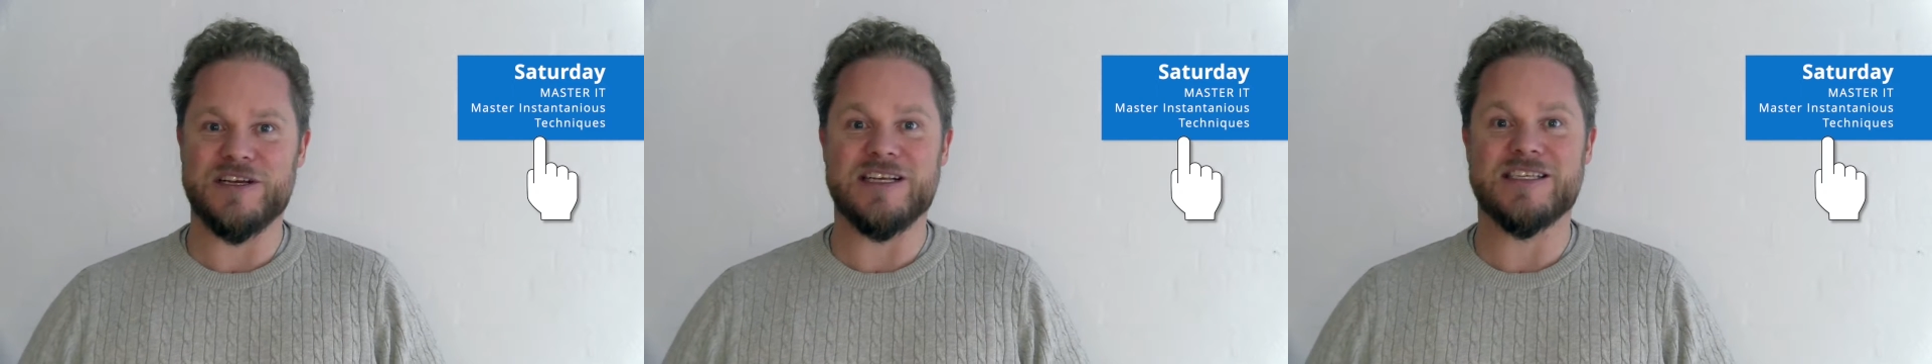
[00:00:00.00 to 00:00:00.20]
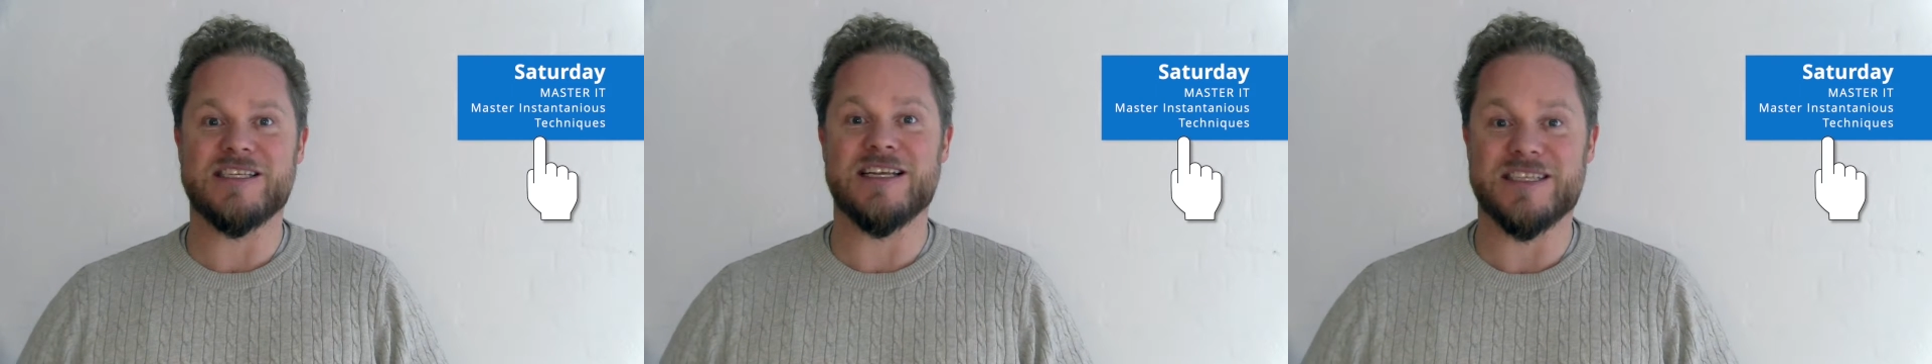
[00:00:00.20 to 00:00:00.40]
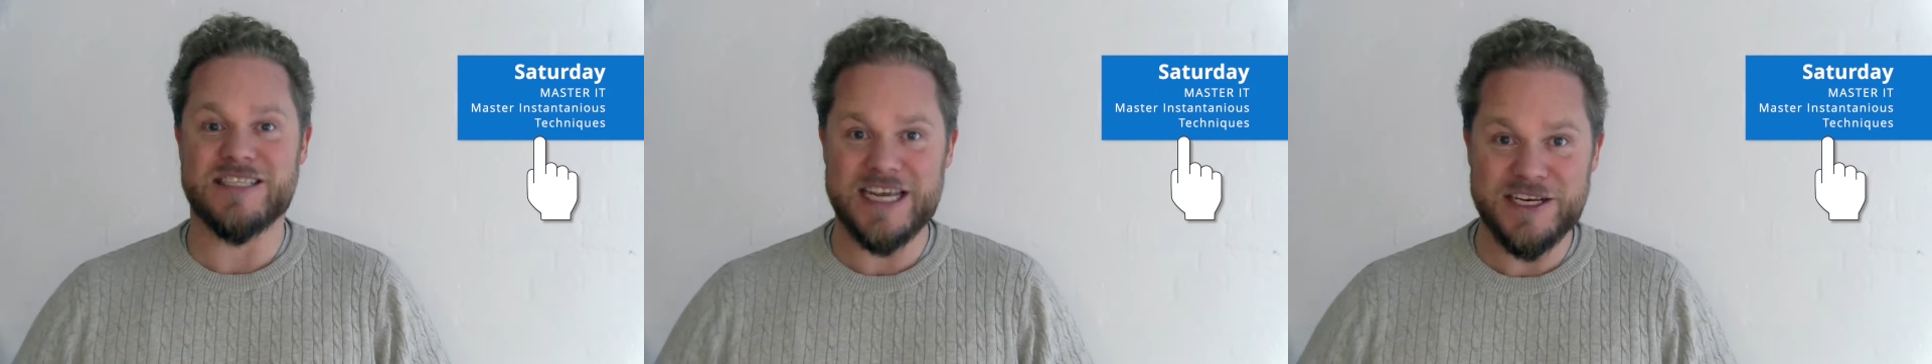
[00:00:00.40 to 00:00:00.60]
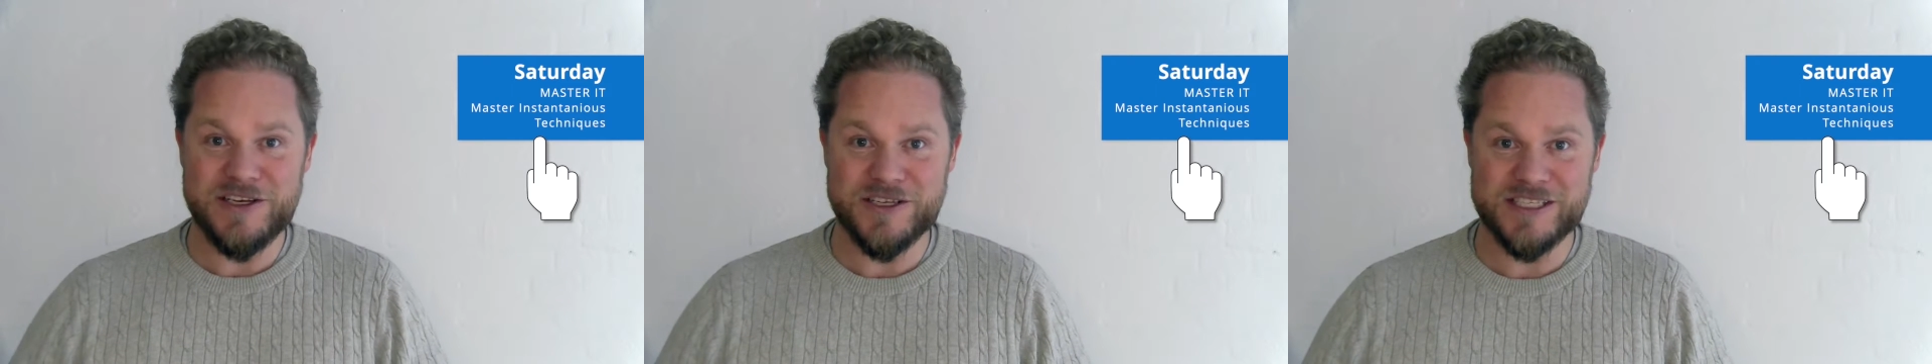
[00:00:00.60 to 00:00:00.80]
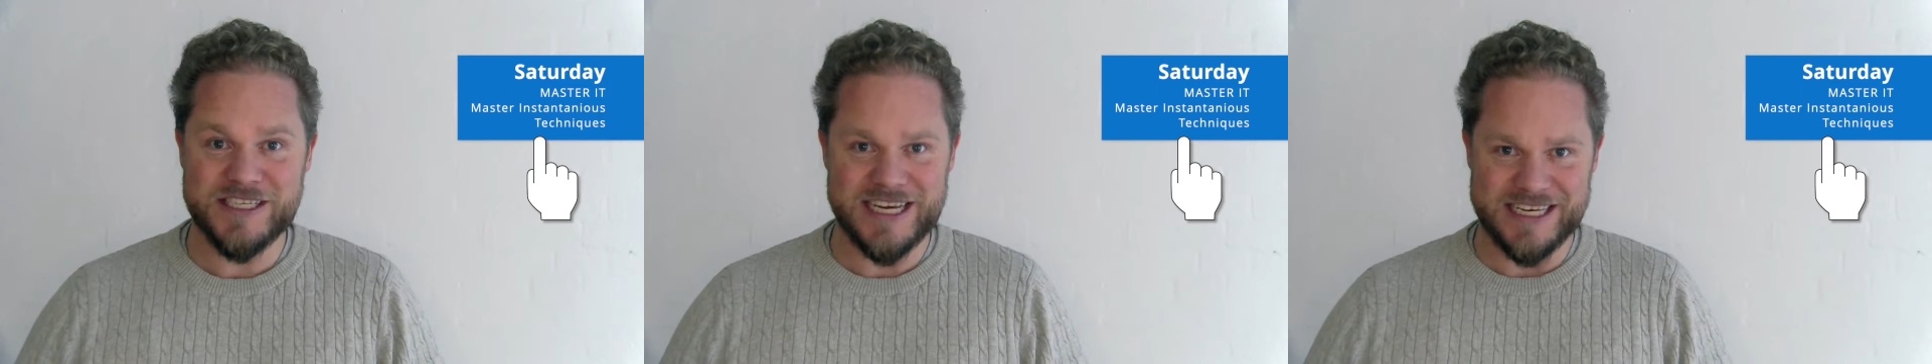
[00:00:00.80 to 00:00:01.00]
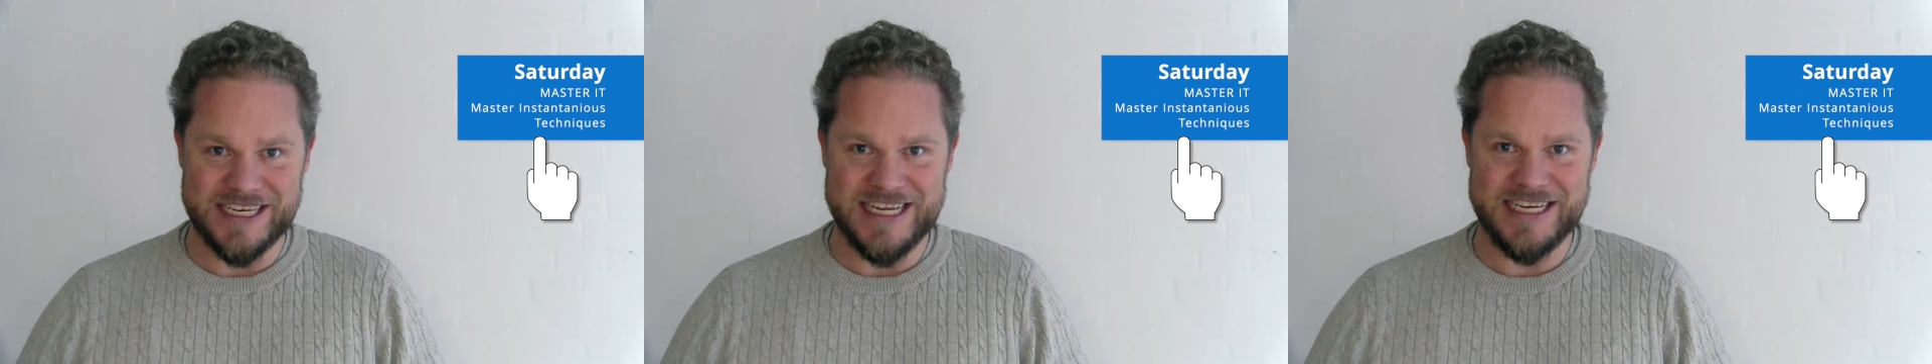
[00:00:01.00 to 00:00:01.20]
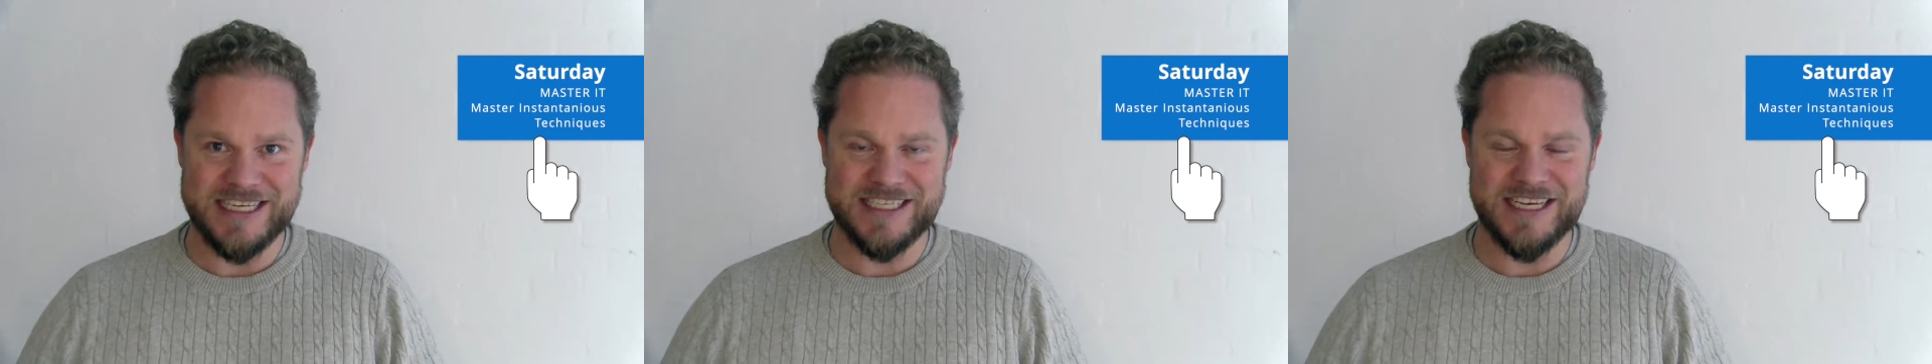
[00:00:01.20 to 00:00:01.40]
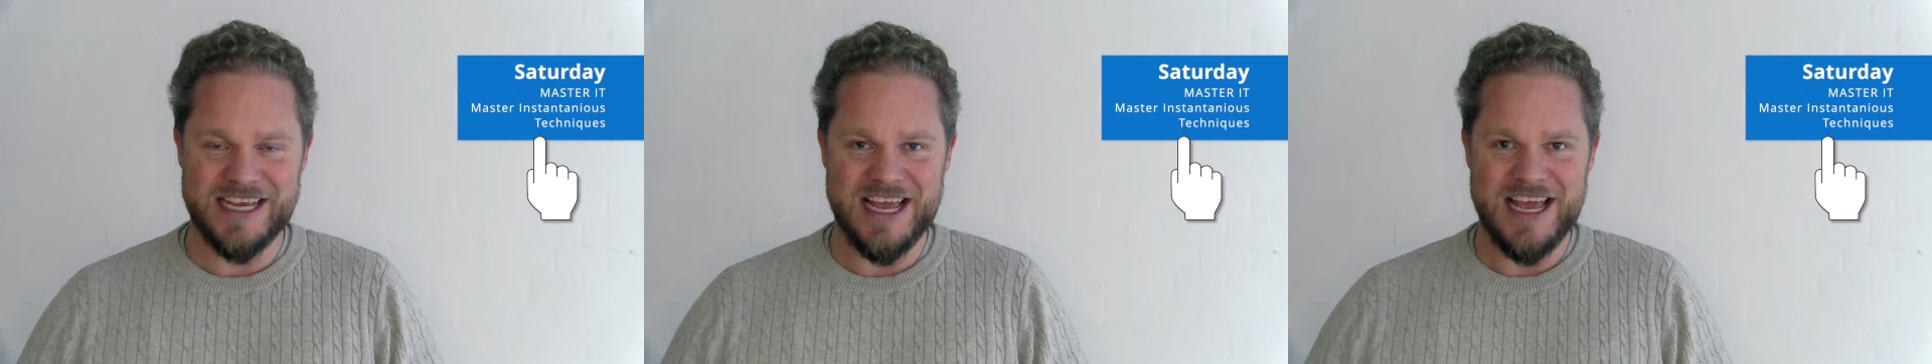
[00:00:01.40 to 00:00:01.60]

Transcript: Instantaneous Techniques.